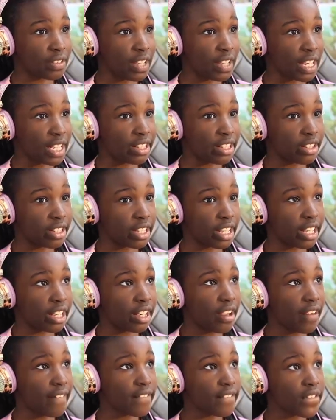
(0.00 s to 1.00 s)
right there. Okay,
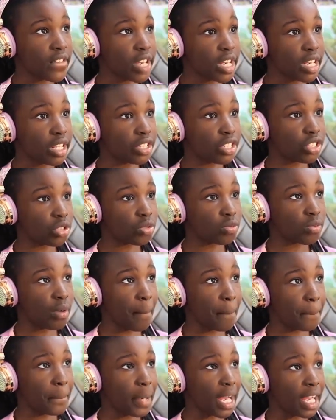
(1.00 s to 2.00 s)
he just
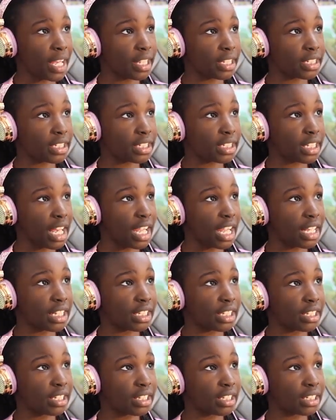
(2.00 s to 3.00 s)
went back inside.
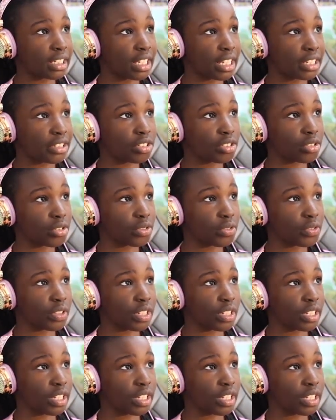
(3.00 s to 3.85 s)
Lester's over.